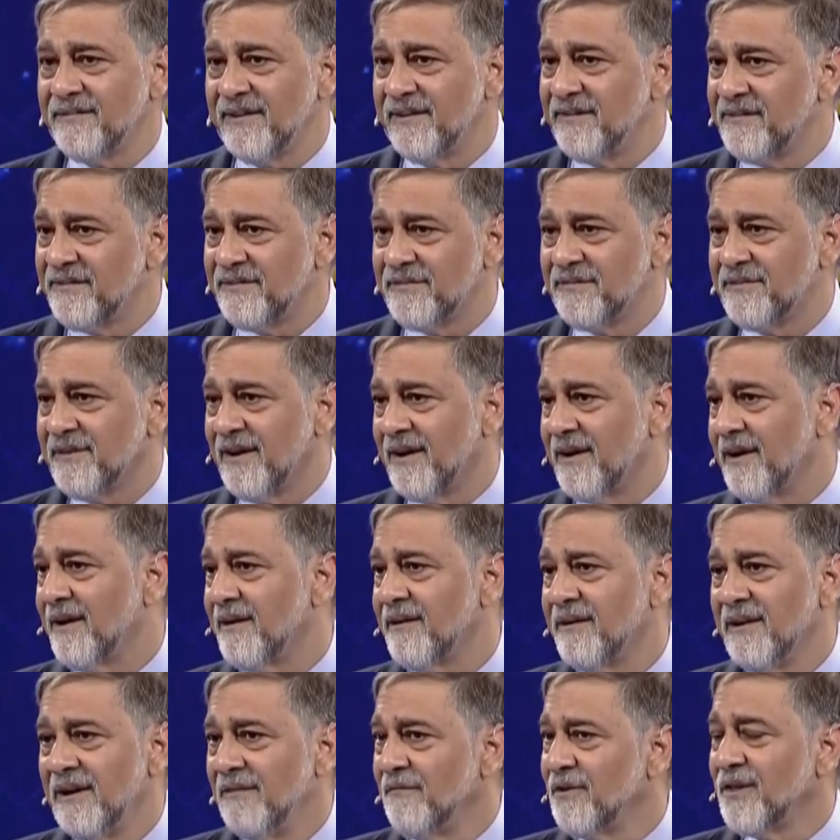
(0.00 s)
since
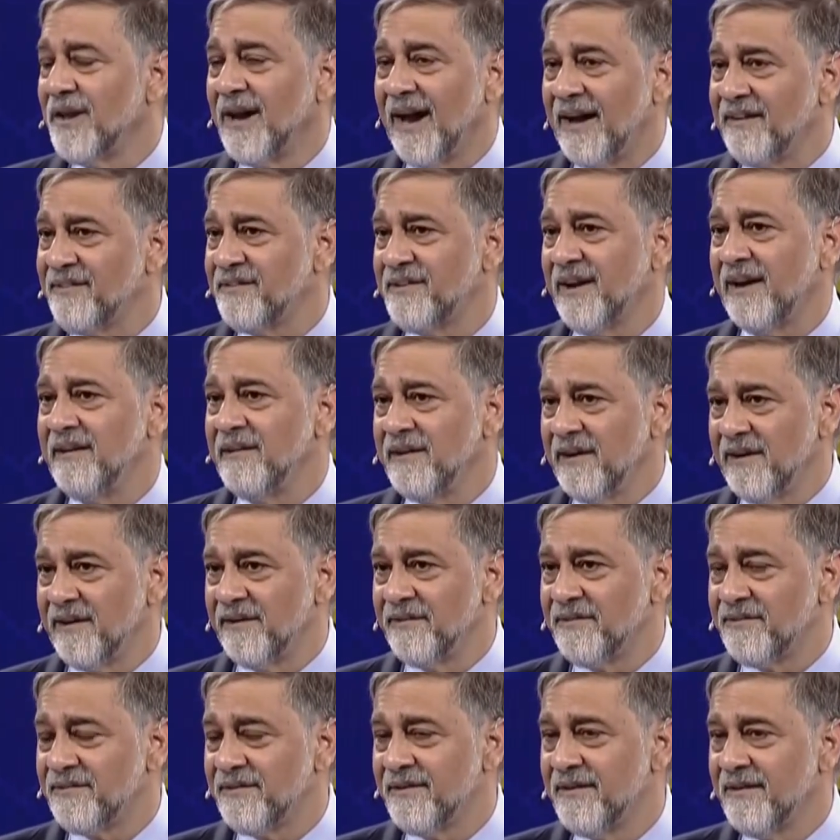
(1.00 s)
for the last 10
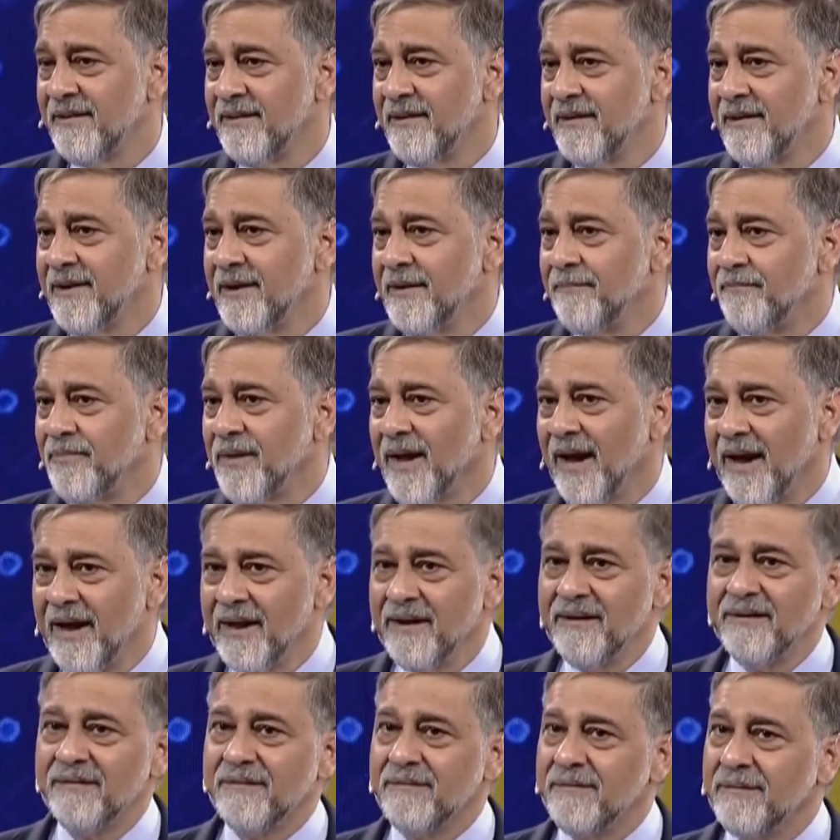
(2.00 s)
years.
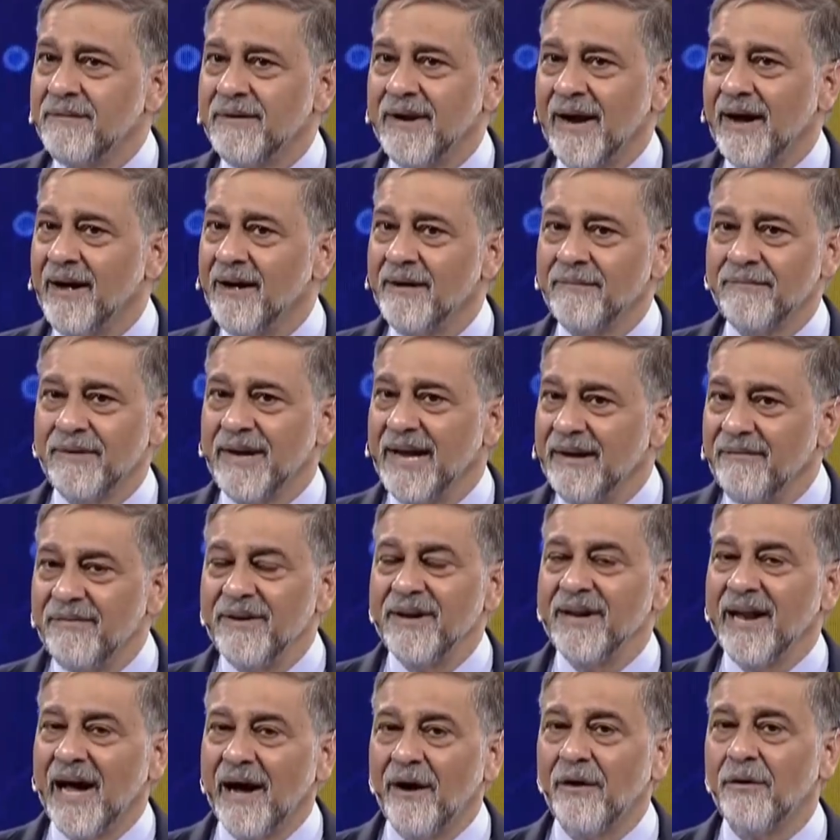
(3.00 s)
And
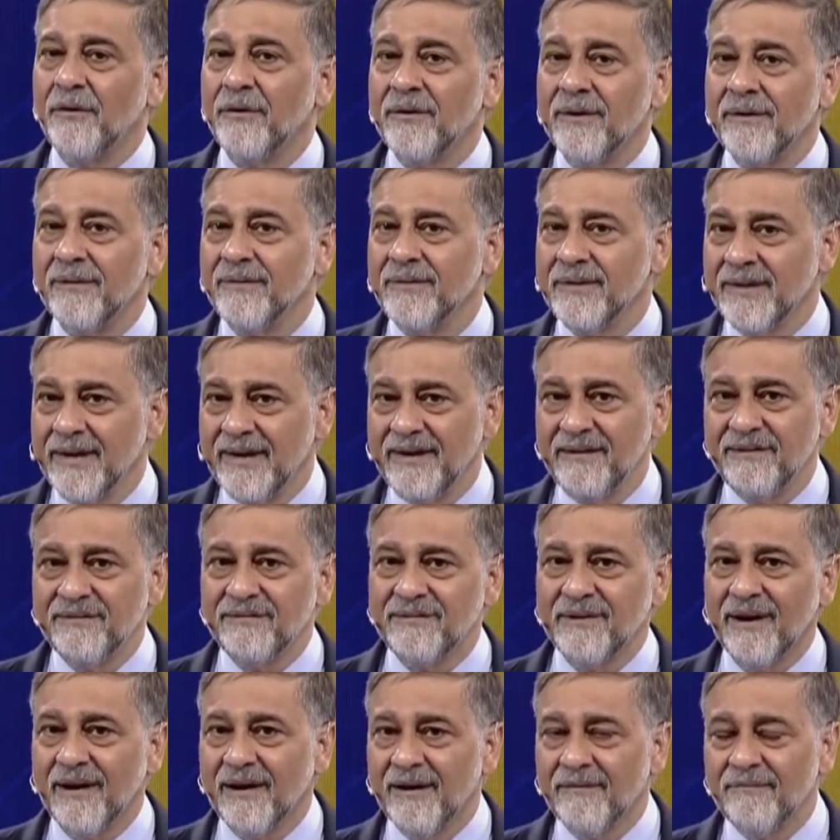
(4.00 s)
even now,
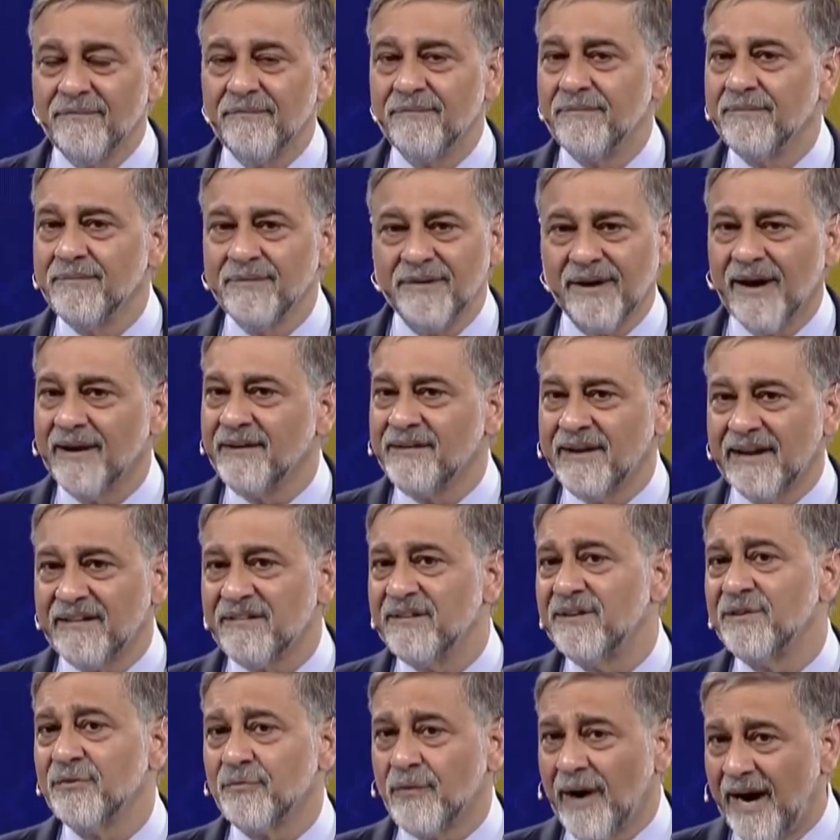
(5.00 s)
these
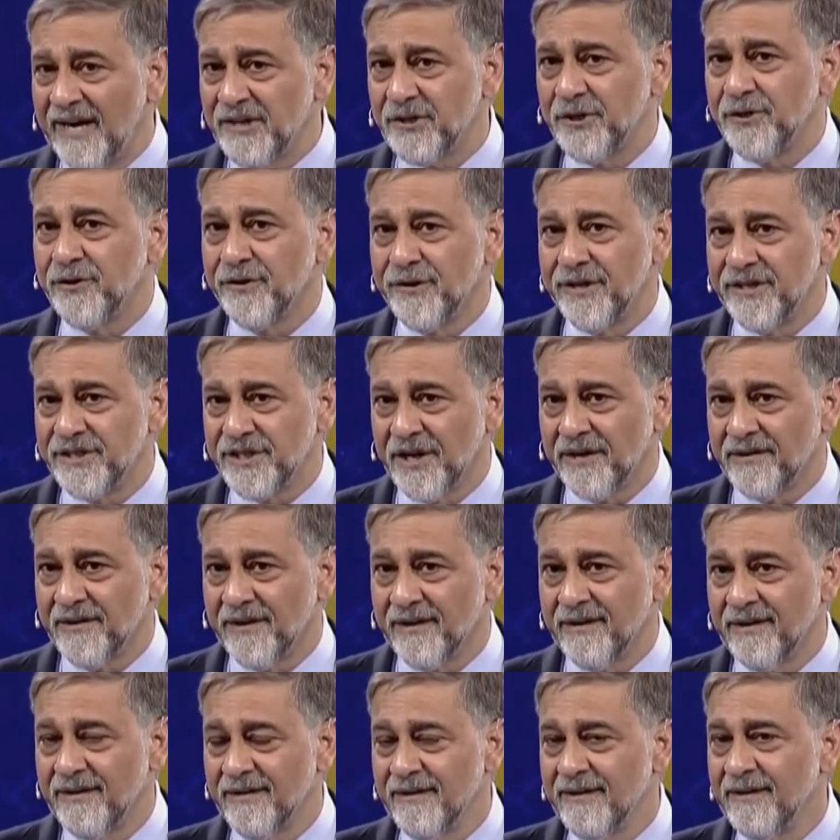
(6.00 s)
Teslas crash into each
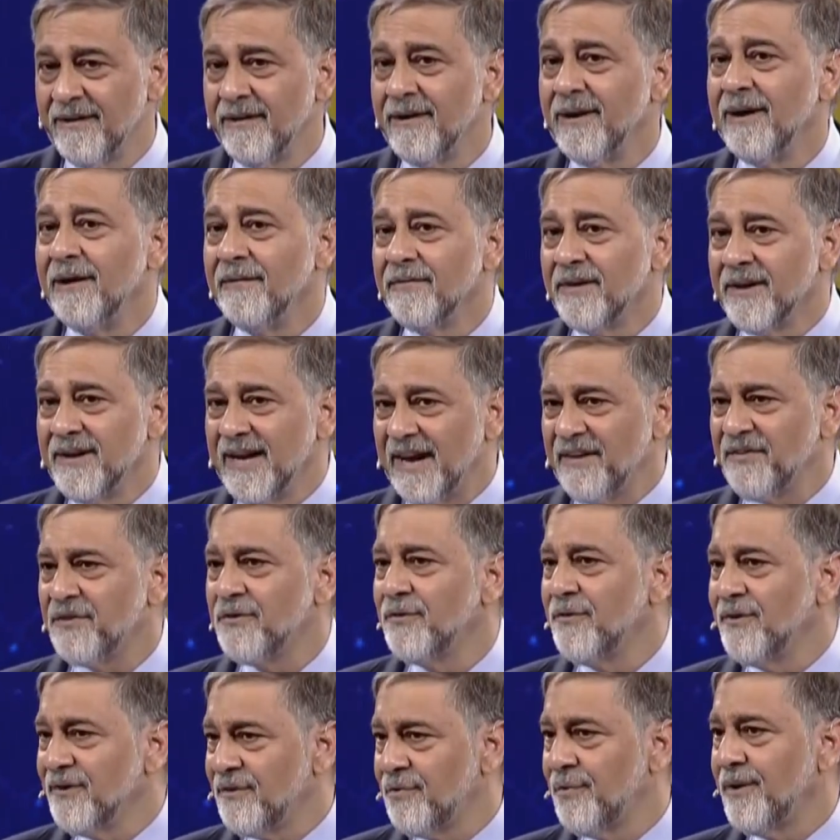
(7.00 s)
other. The next
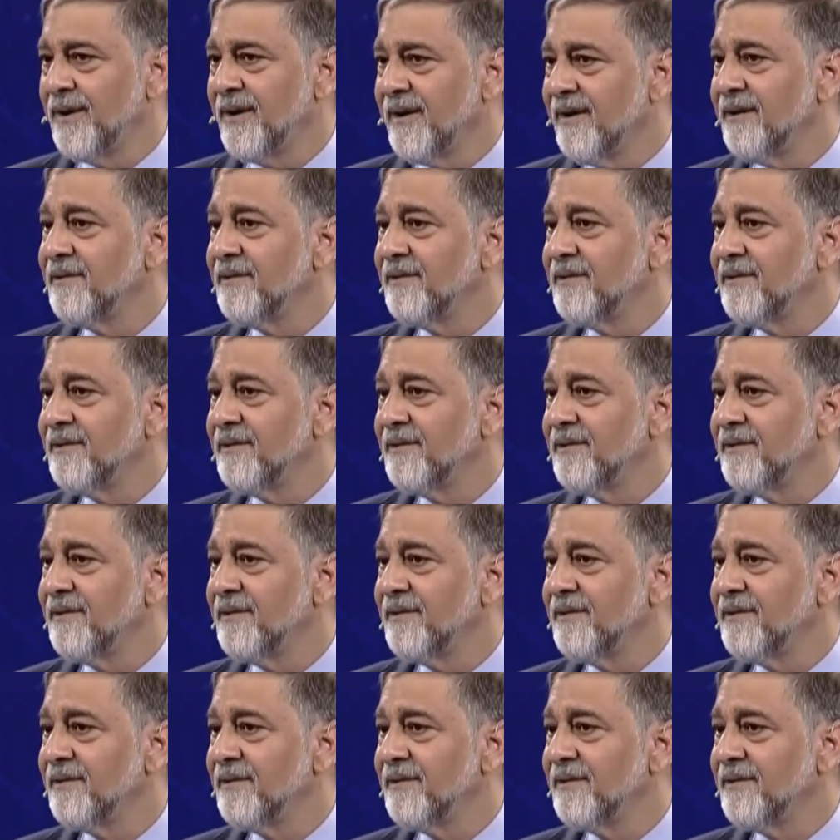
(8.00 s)
2 or 3